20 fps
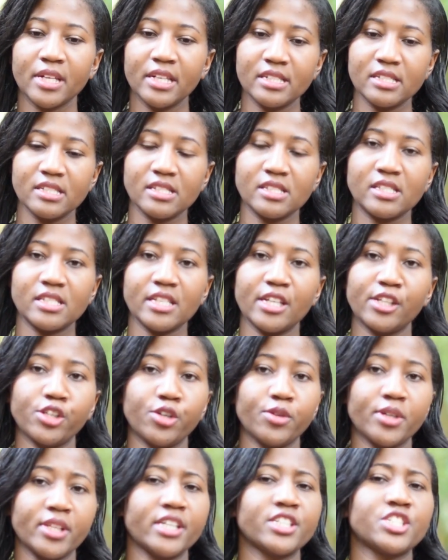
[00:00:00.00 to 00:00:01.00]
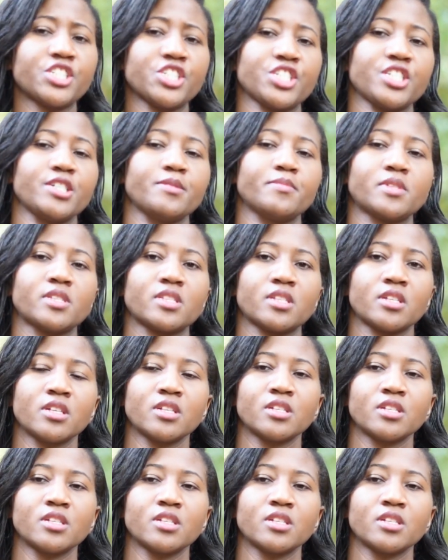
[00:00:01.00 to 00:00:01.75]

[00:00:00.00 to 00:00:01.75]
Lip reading: is in your relationships.